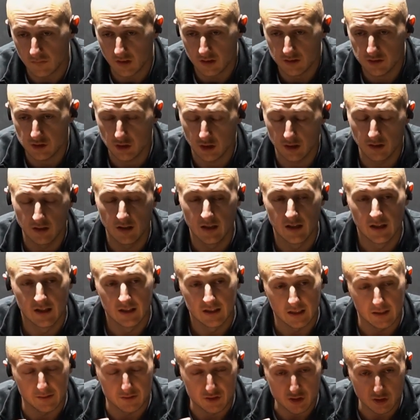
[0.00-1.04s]
So
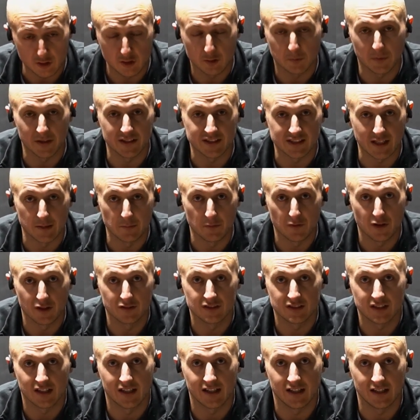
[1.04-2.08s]
leave shoulder blades come around
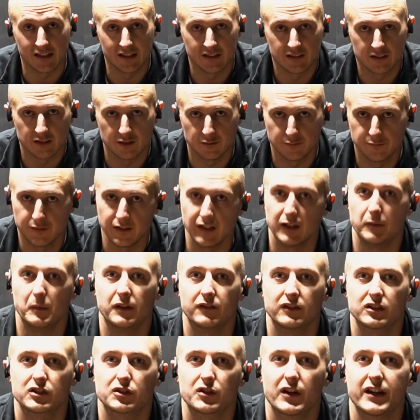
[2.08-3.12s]
slightly, you'll feel a bit
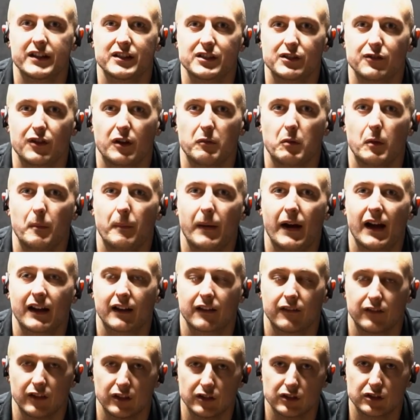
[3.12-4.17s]
of a stretch in your upper
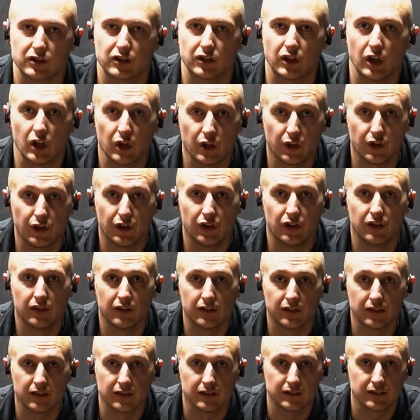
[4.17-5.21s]
back, that's good,
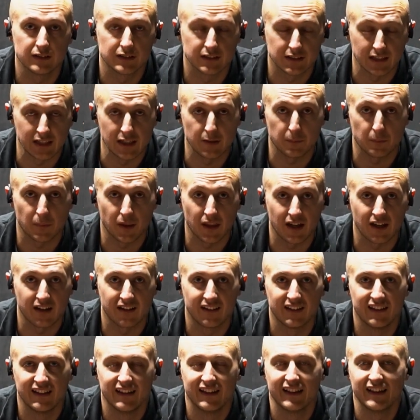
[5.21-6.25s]
so keep that.
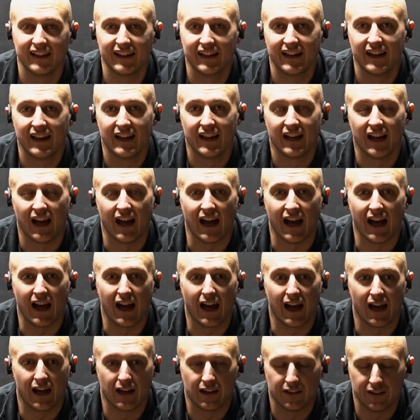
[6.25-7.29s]

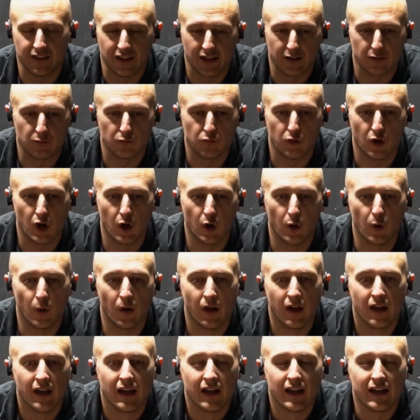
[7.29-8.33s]
And then row
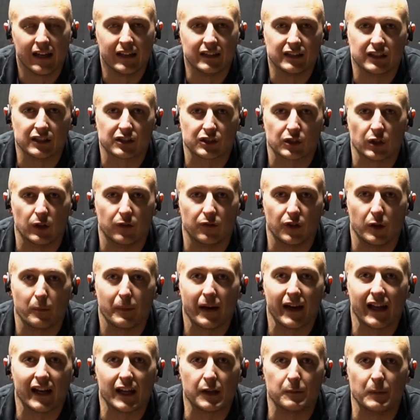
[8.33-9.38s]
into sort of your
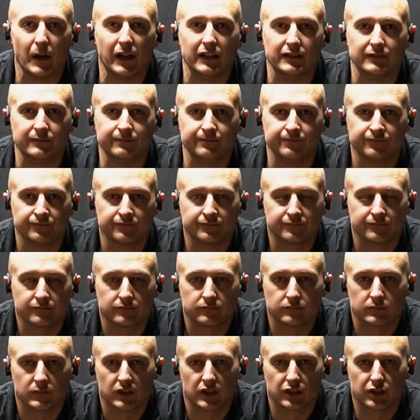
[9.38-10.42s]
belly button,
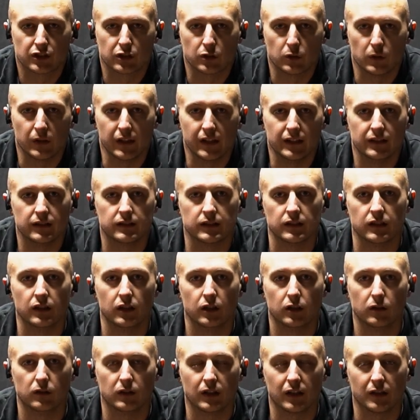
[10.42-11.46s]
squeeze and
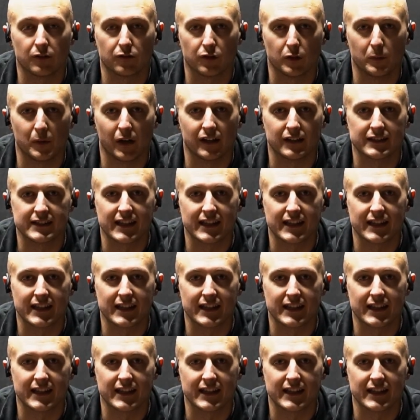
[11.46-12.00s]
hold it for about a